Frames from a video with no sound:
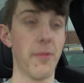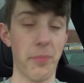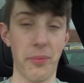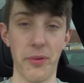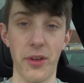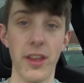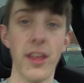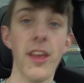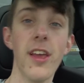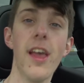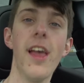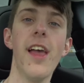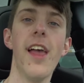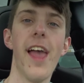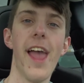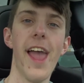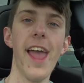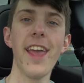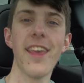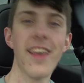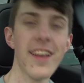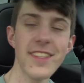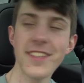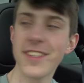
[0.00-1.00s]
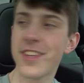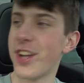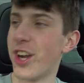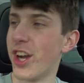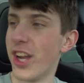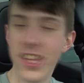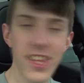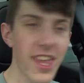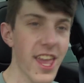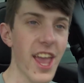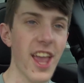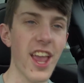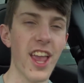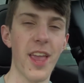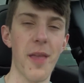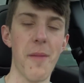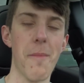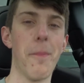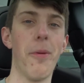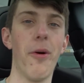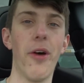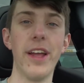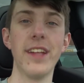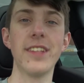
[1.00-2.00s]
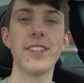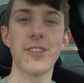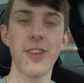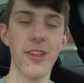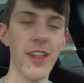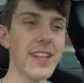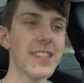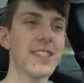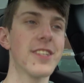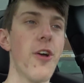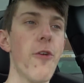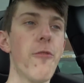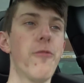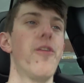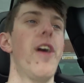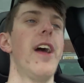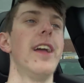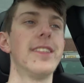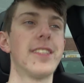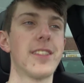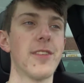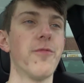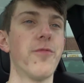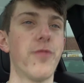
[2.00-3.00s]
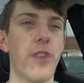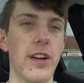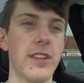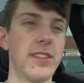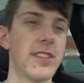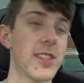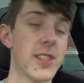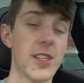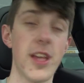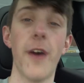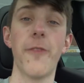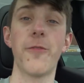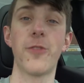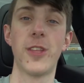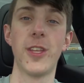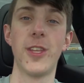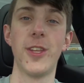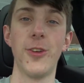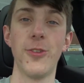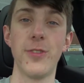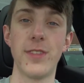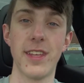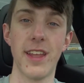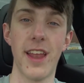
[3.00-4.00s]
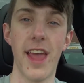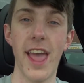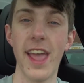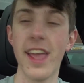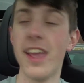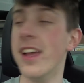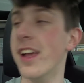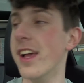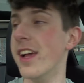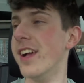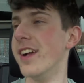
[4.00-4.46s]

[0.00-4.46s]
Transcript: But hey, that's good. Can't complain. So let's go find some fun stuff to do today.